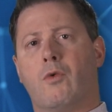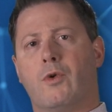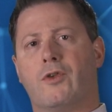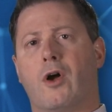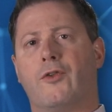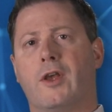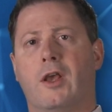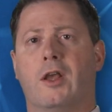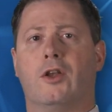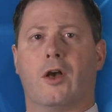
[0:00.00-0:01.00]

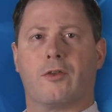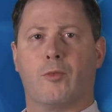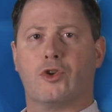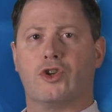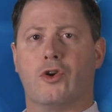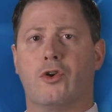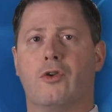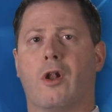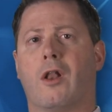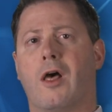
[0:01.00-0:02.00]
resulting in customer
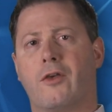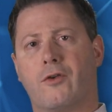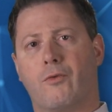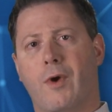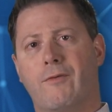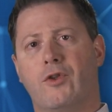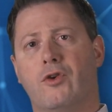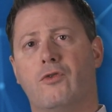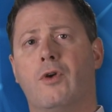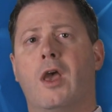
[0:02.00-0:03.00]
churn, loss of
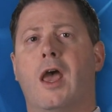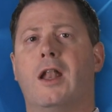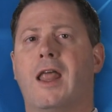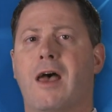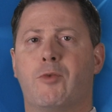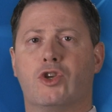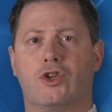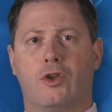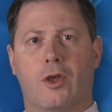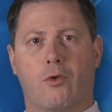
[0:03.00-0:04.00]
revenue, and
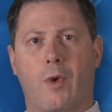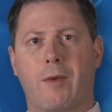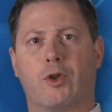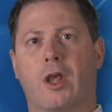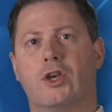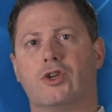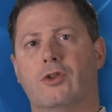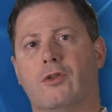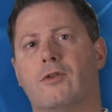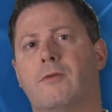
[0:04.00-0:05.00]
damage to their
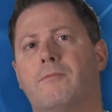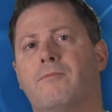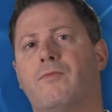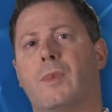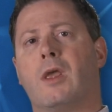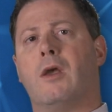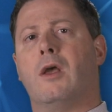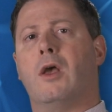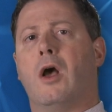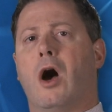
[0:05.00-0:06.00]
reputations.
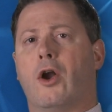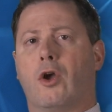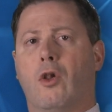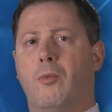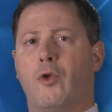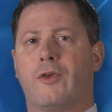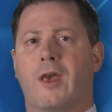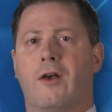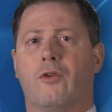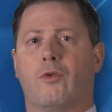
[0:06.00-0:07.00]
On a global
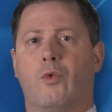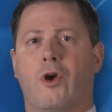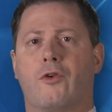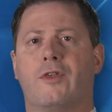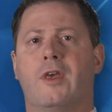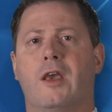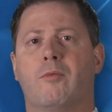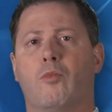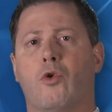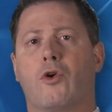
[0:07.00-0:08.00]
scale, we are
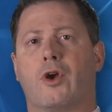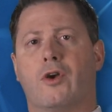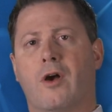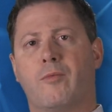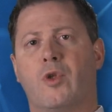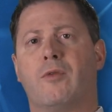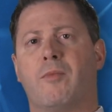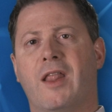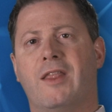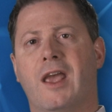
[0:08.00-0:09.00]
seeing more
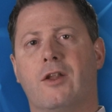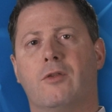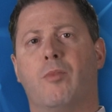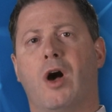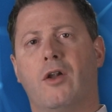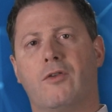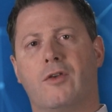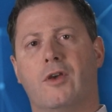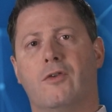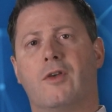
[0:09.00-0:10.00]
government-mandated
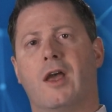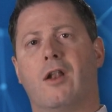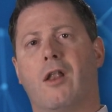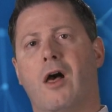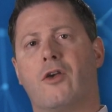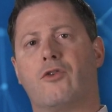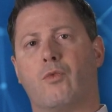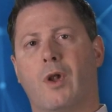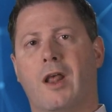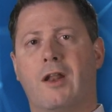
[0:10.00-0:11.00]
policies and laws
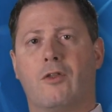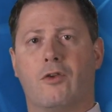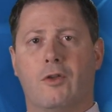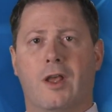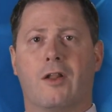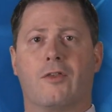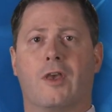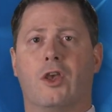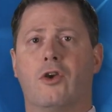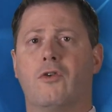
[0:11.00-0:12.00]
related to data
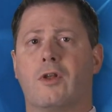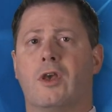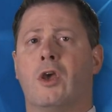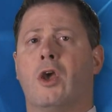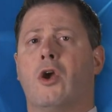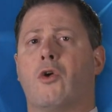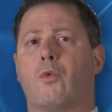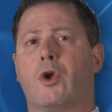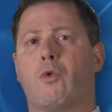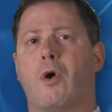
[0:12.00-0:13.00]
security,
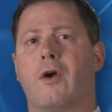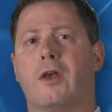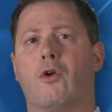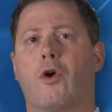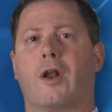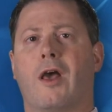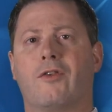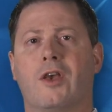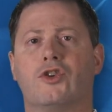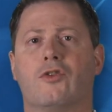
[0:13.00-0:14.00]
requiring
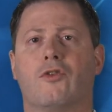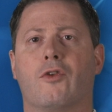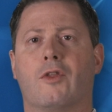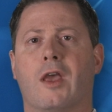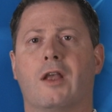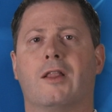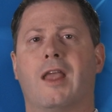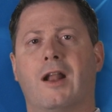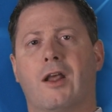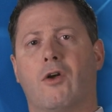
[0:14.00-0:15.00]
organizations to take
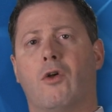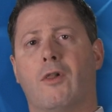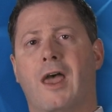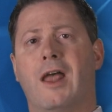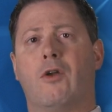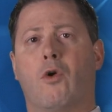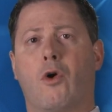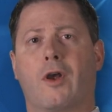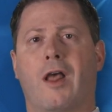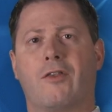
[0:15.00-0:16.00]
technical and
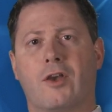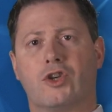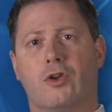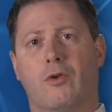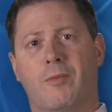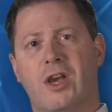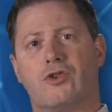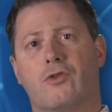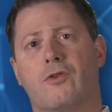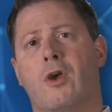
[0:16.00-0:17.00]
organizational
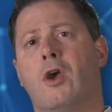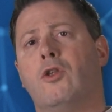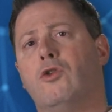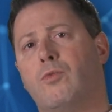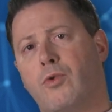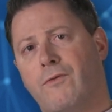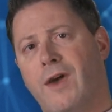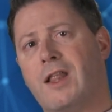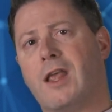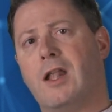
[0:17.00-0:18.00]
measures to
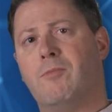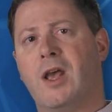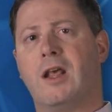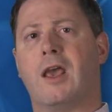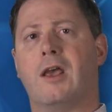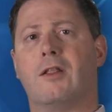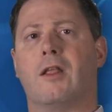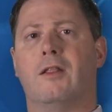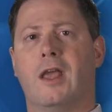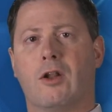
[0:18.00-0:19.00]
prevent and
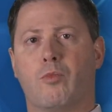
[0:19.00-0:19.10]
mitigate data